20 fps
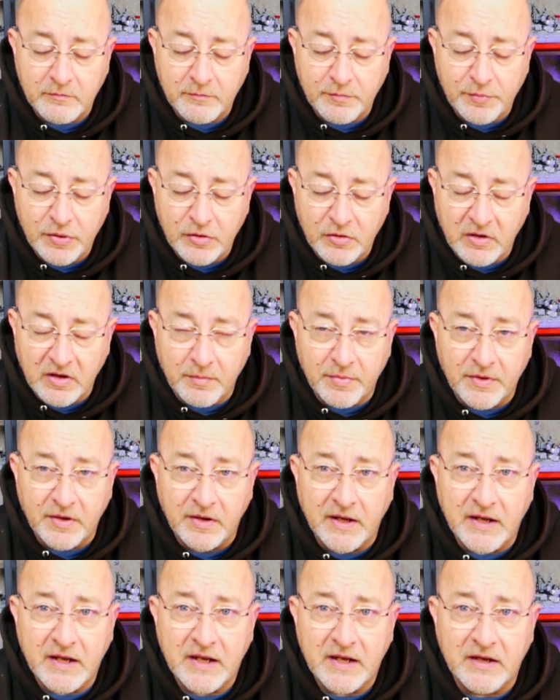pull it by
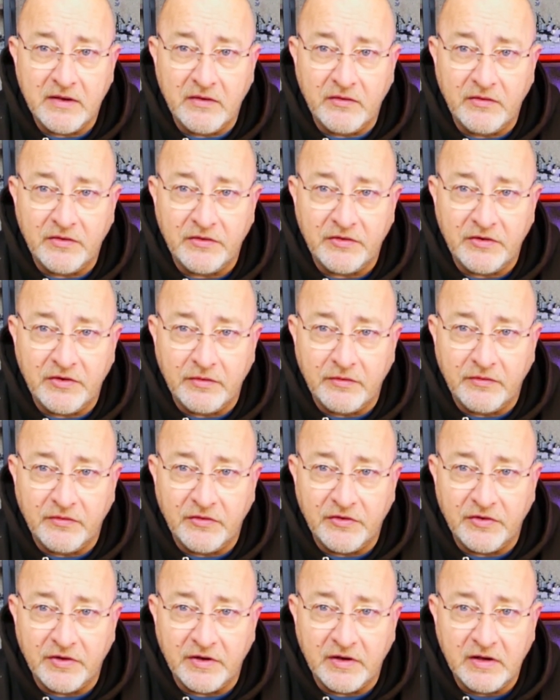hand, as you can
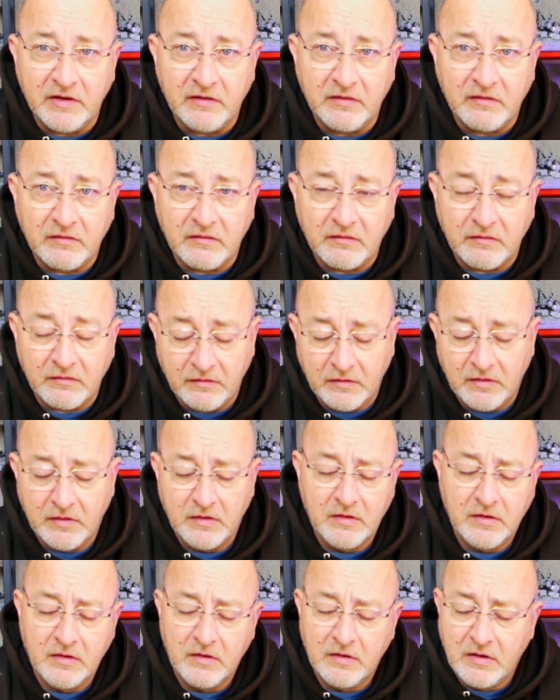see.
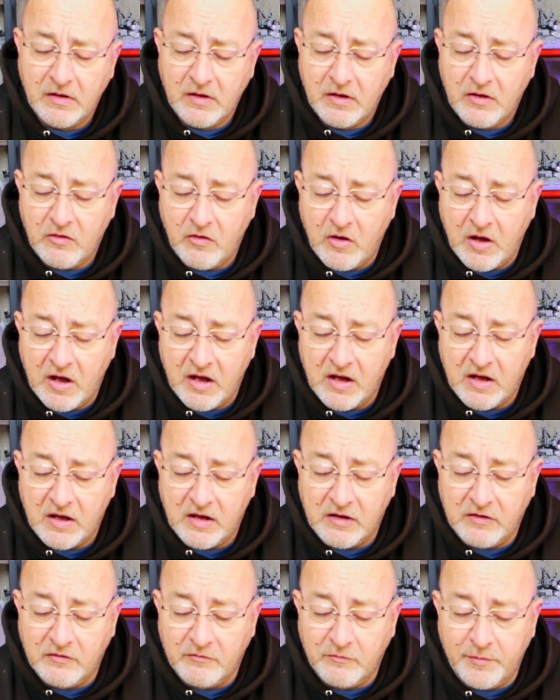
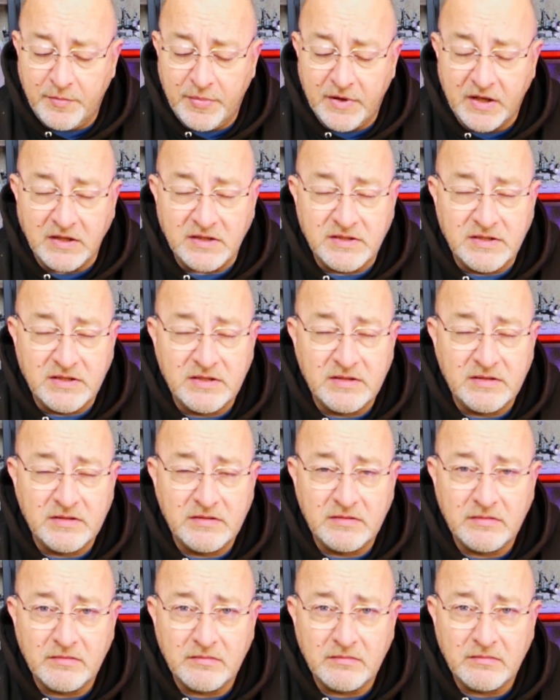But